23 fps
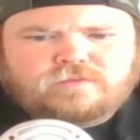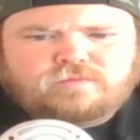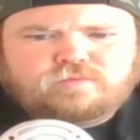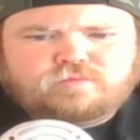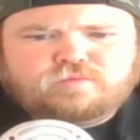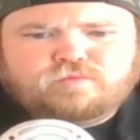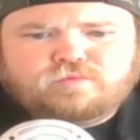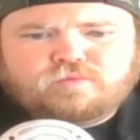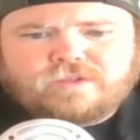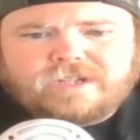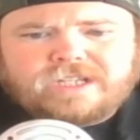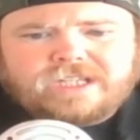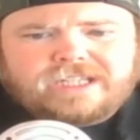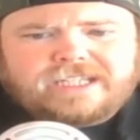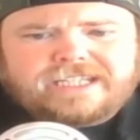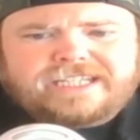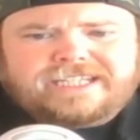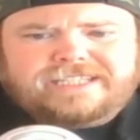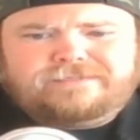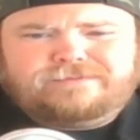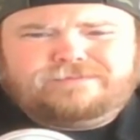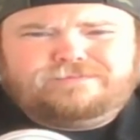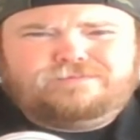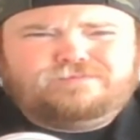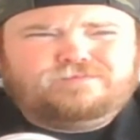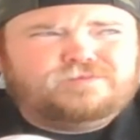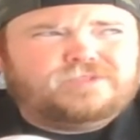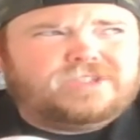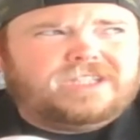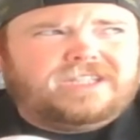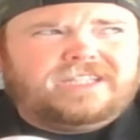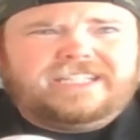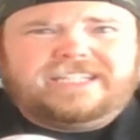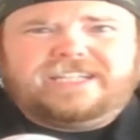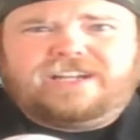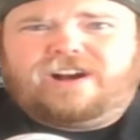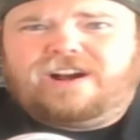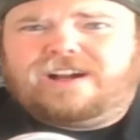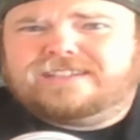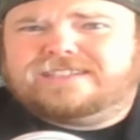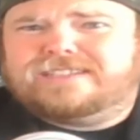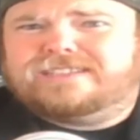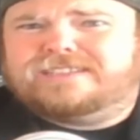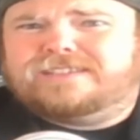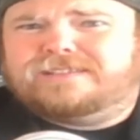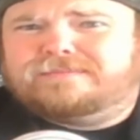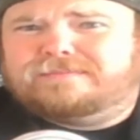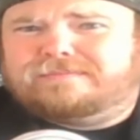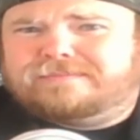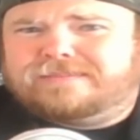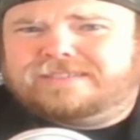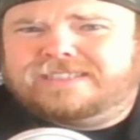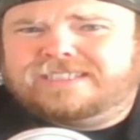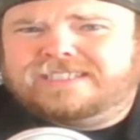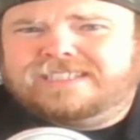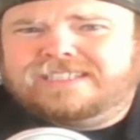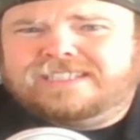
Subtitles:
really, really awesome.